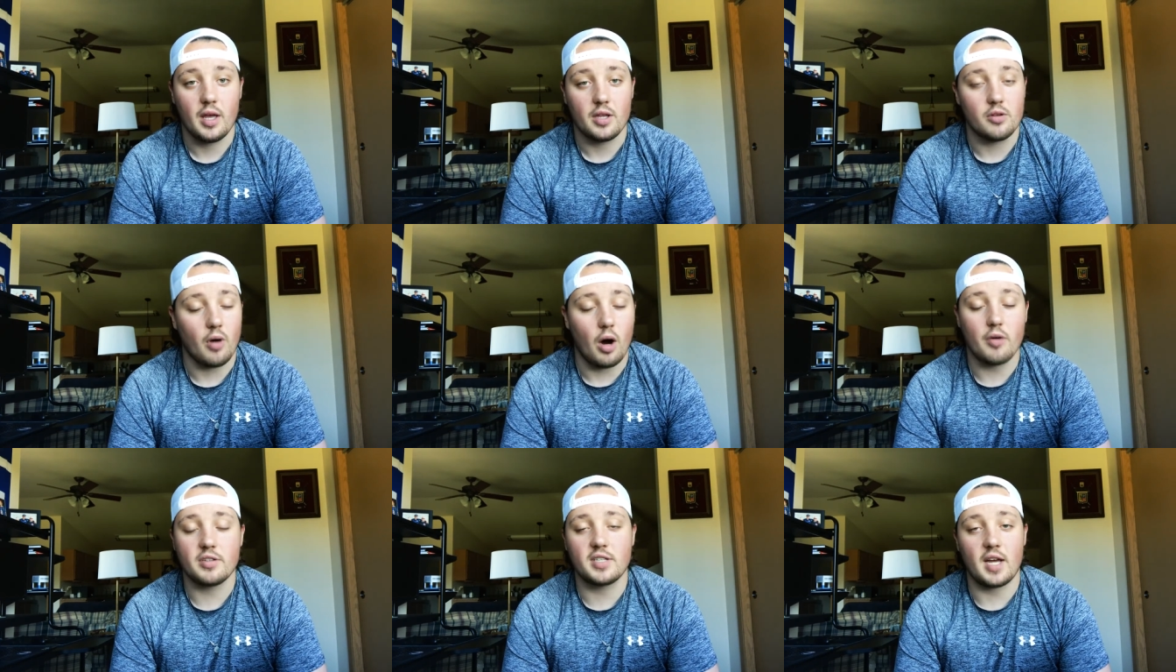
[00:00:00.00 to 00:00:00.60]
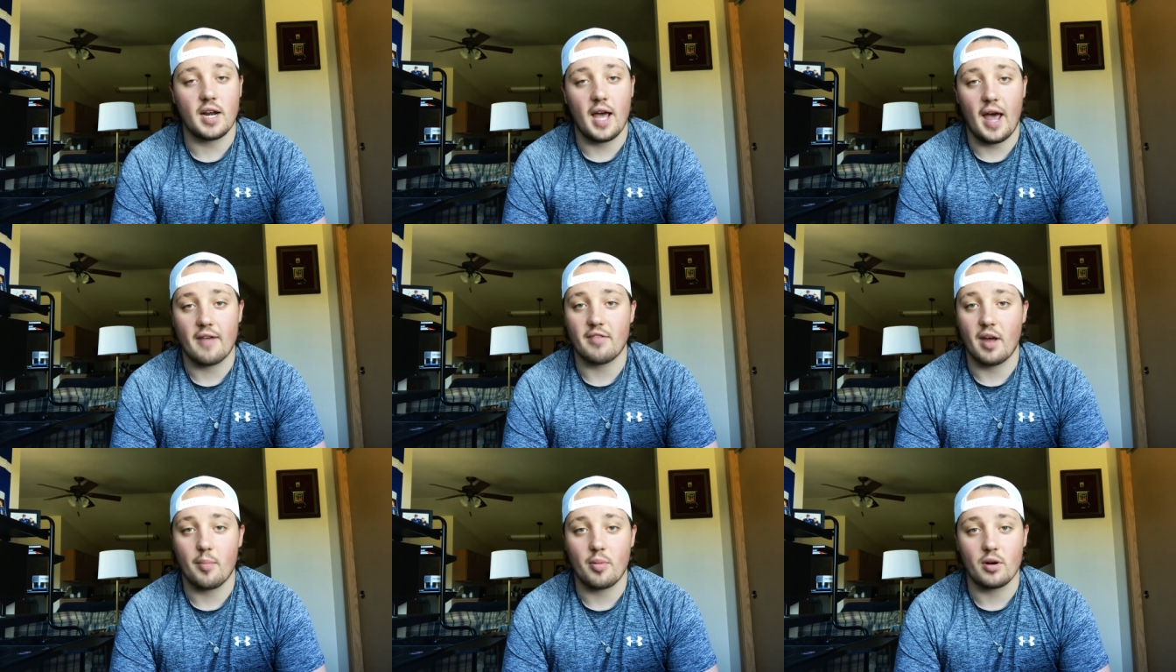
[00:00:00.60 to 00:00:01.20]
You always got to have
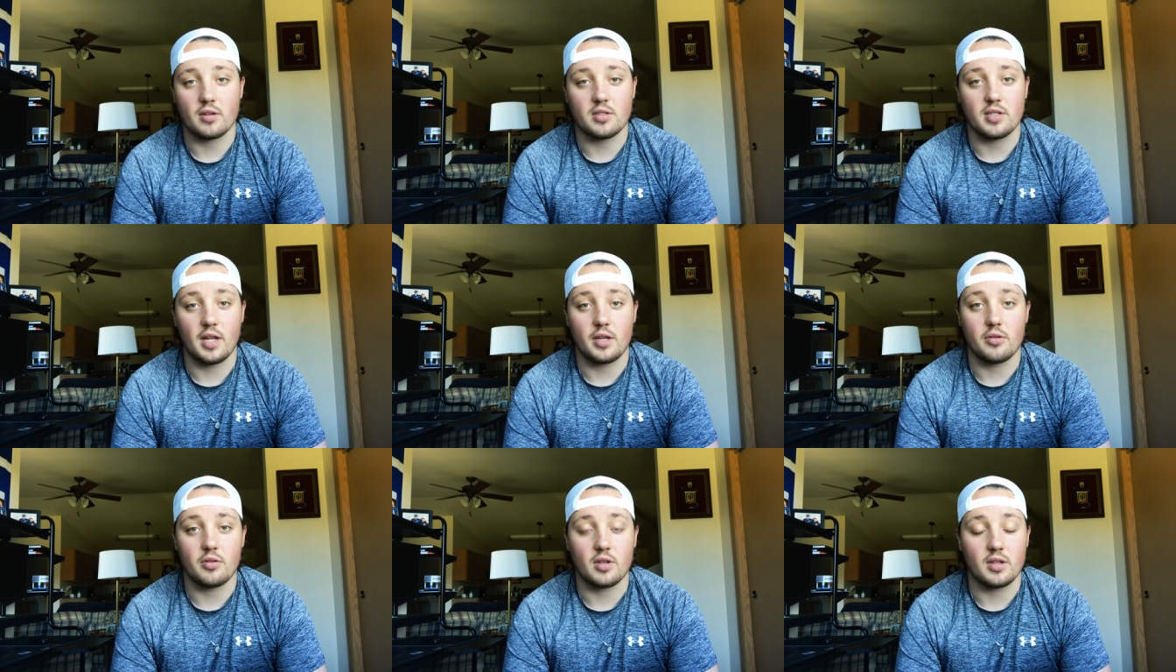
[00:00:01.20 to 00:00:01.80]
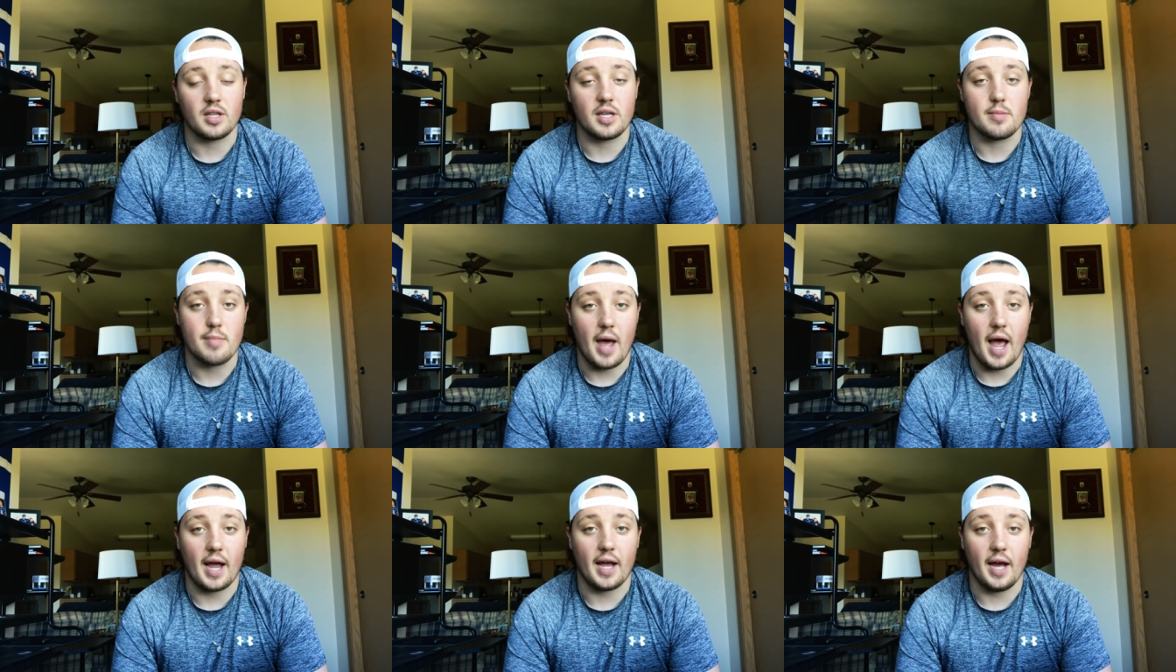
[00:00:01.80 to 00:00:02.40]
that person that you can lean
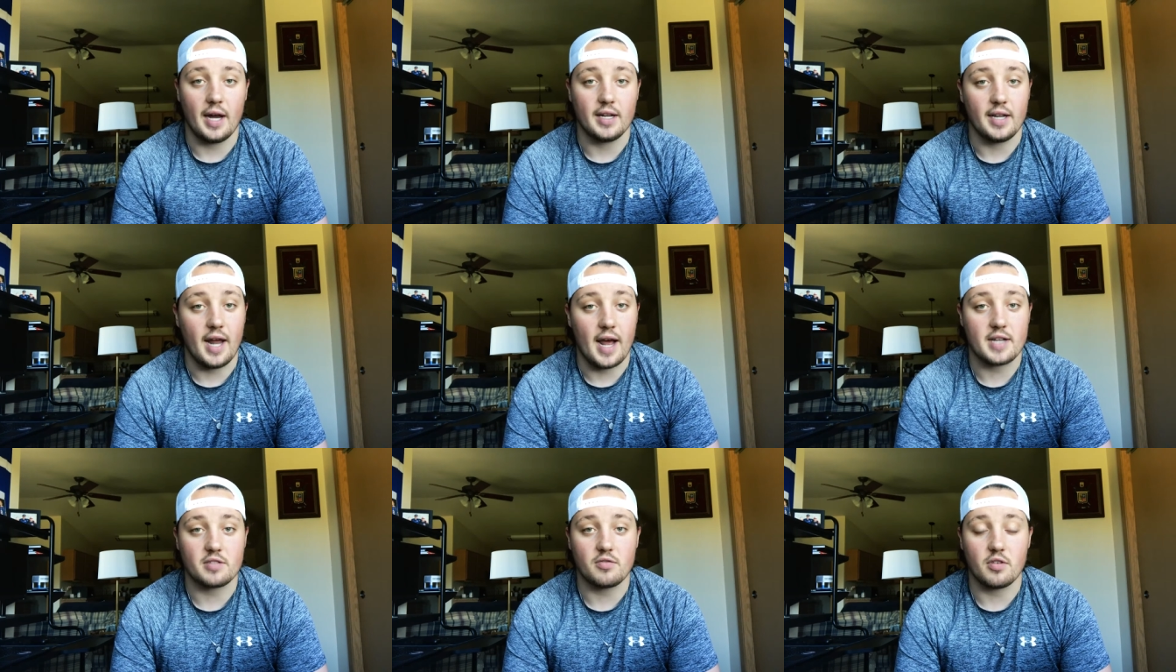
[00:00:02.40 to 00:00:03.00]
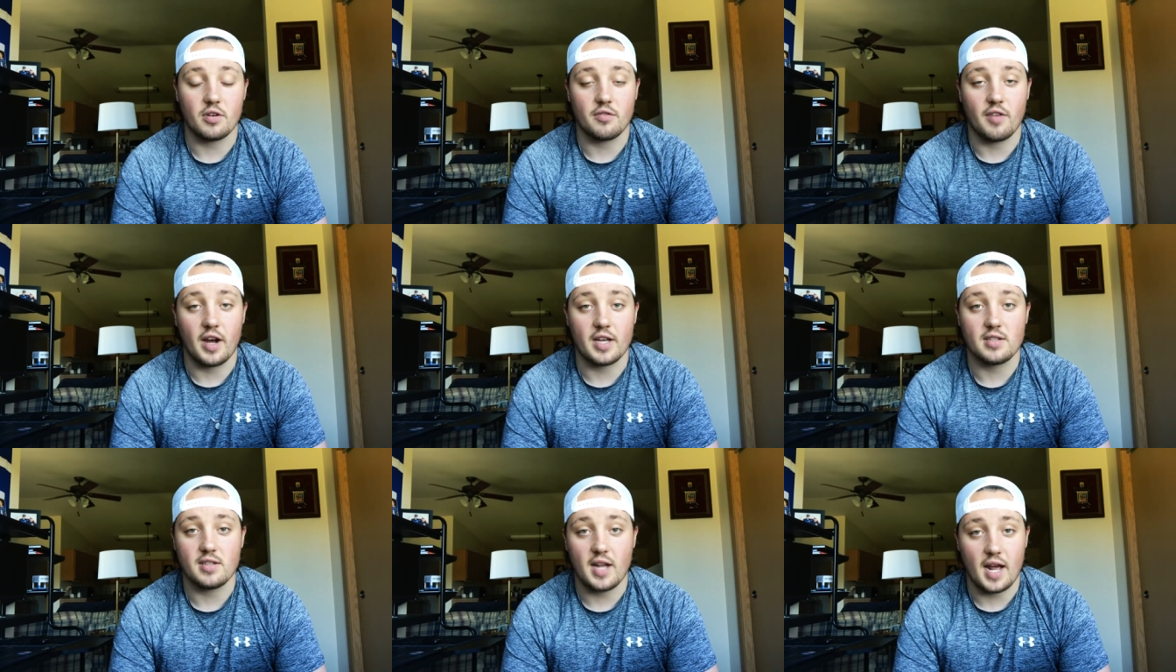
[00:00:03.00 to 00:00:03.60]
back on and ask for
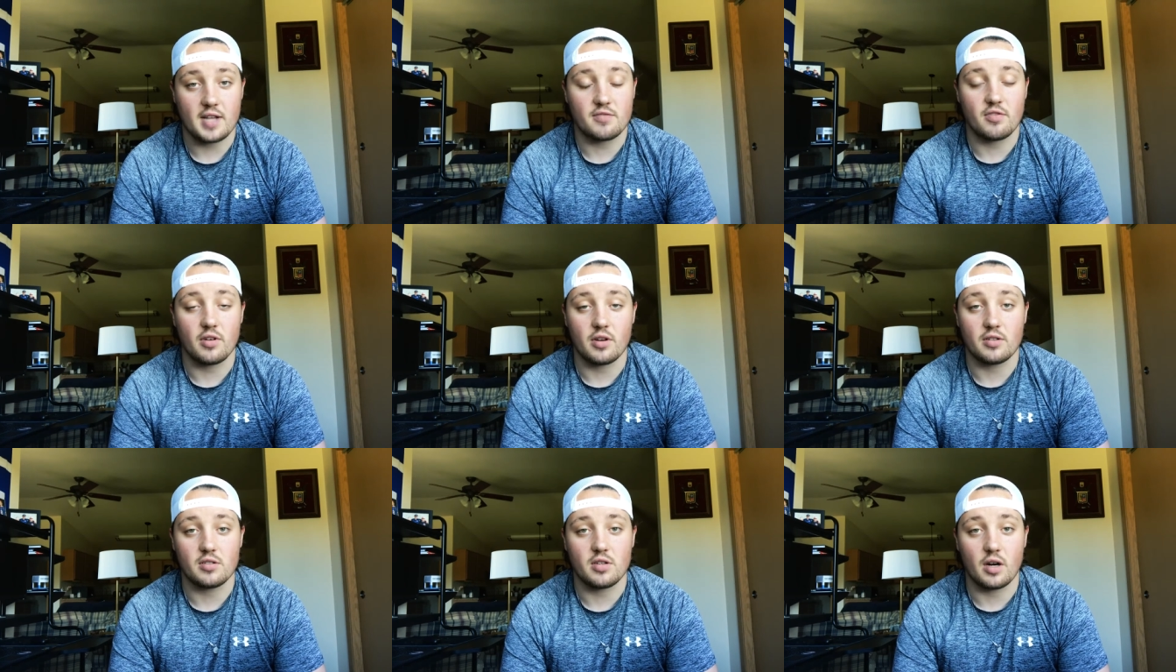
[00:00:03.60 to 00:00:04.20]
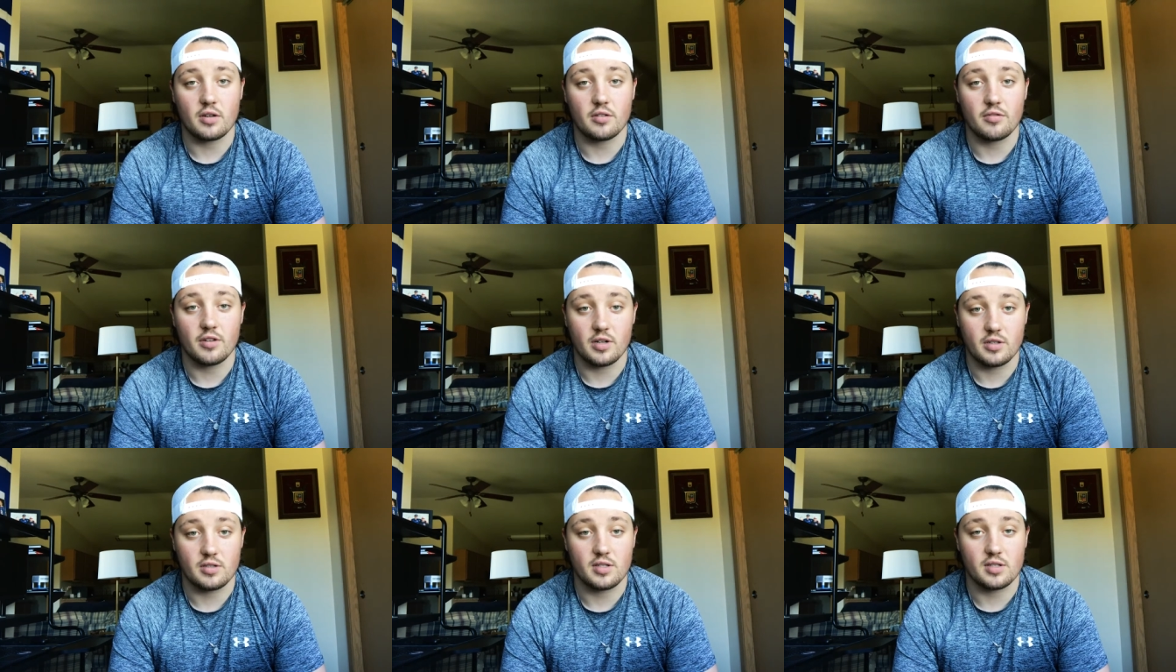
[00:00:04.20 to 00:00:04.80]
advice and ask for constructive
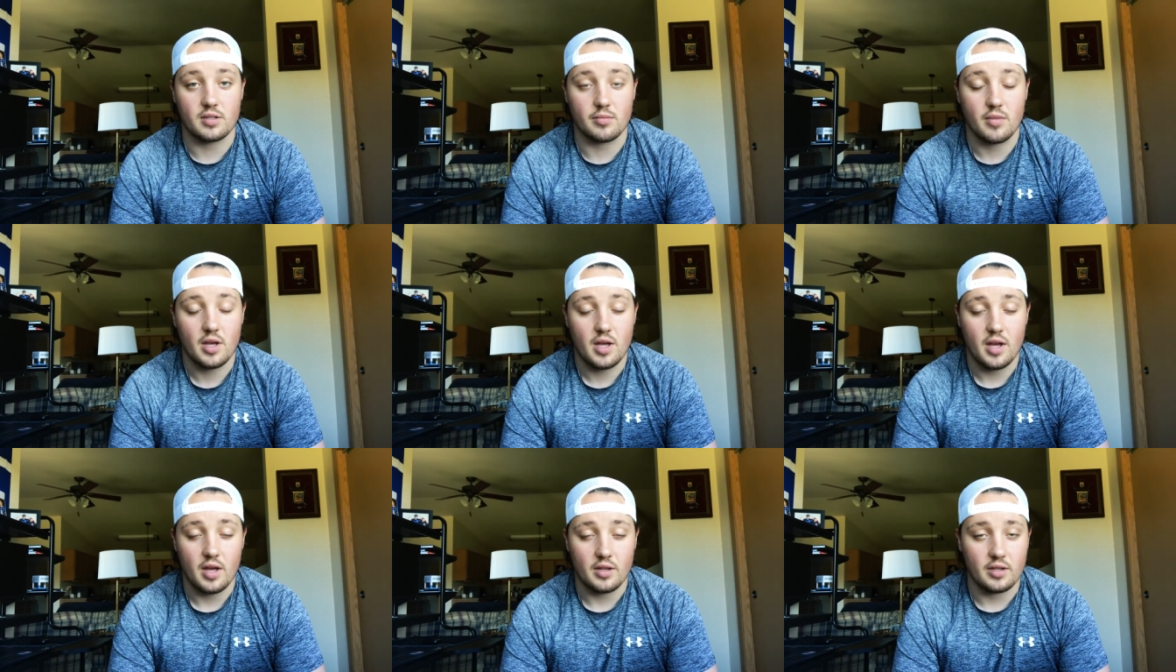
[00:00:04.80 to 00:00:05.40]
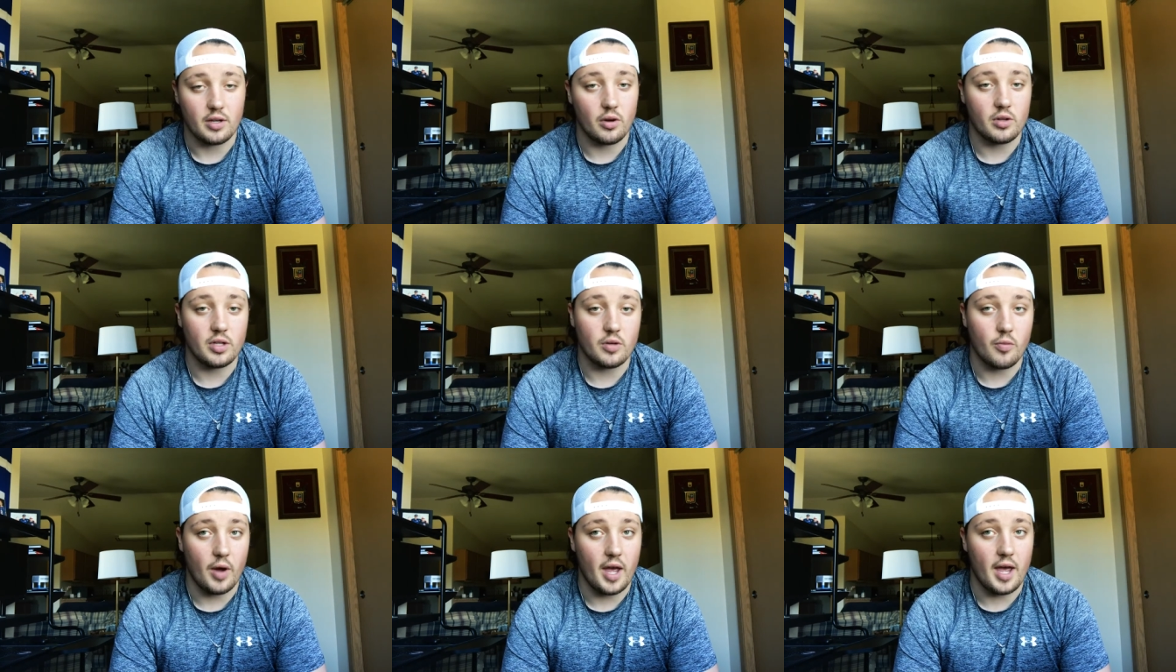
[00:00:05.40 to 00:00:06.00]
criticism. The only
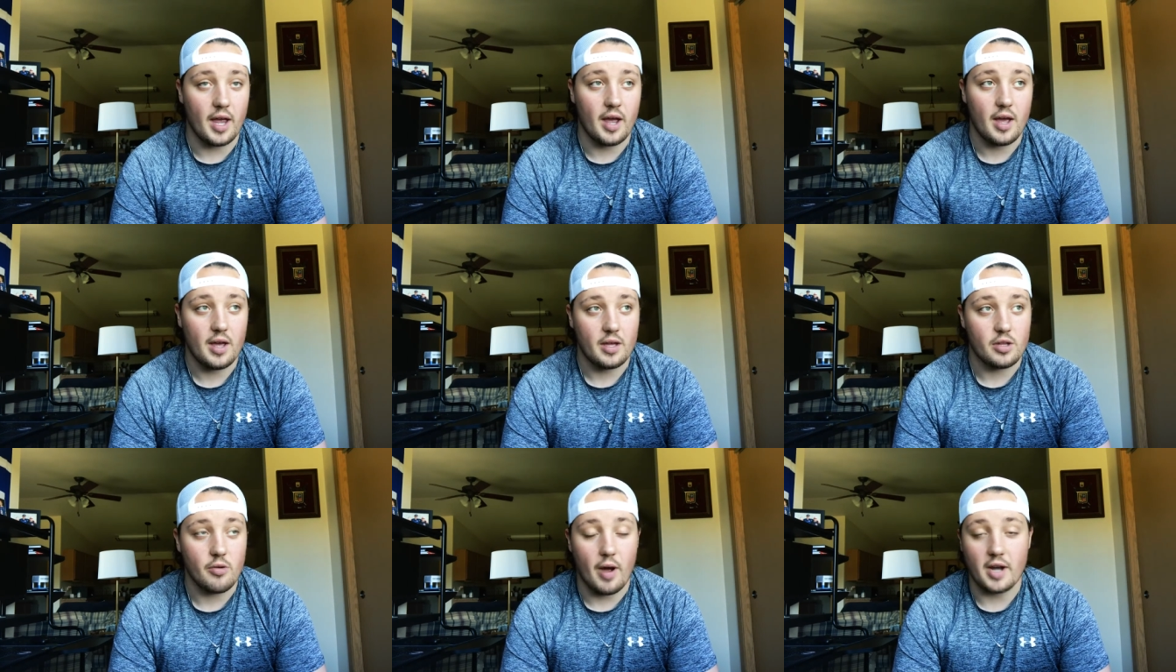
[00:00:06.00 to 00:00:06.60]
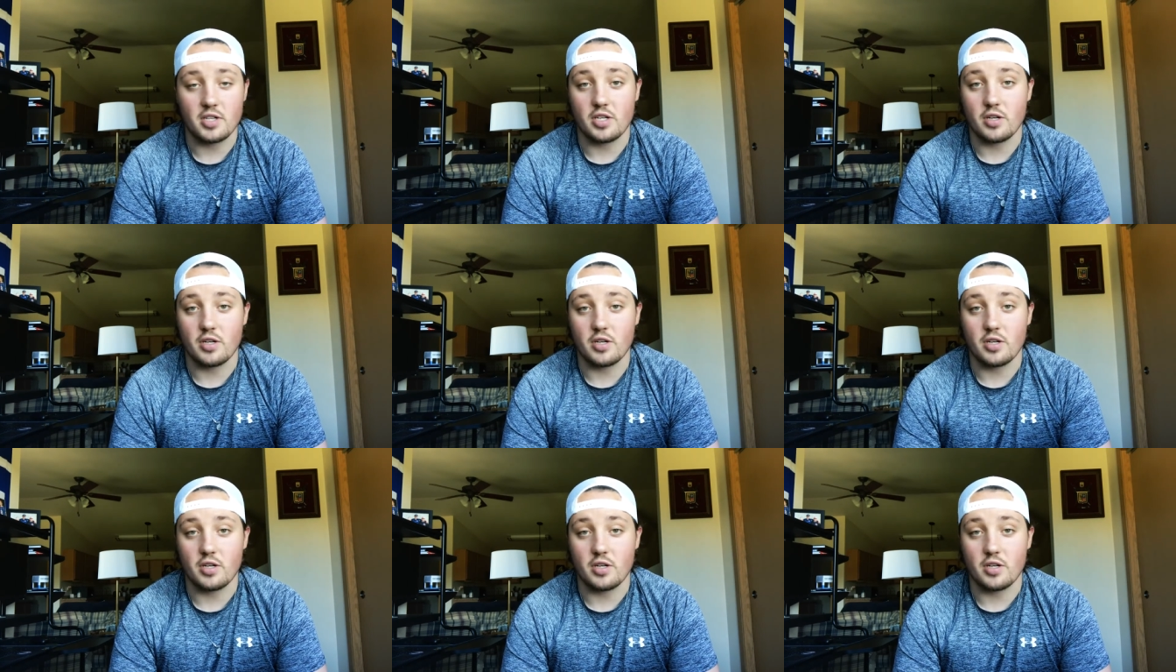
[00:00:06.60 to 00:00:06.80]
way you actually